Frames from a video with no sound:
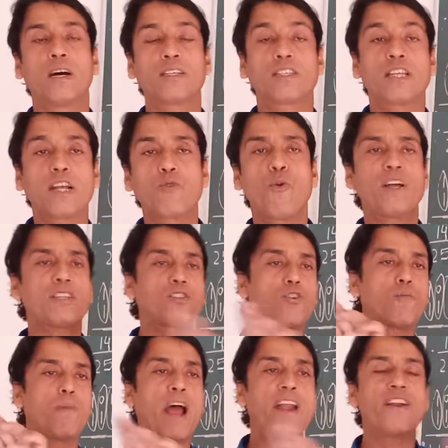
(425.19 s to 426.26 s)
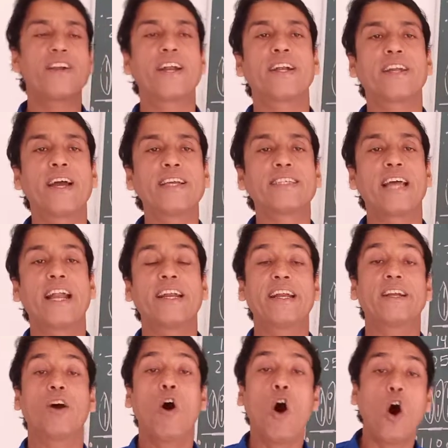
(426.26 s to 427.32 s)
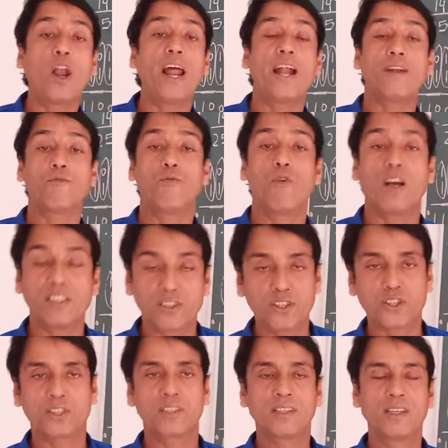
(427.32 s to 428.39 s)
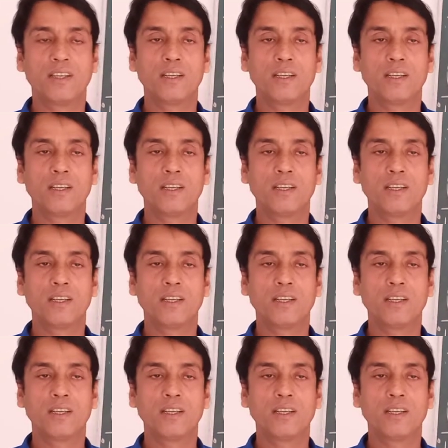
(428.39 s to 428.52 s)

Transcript: A sequence of binary data is added all at once.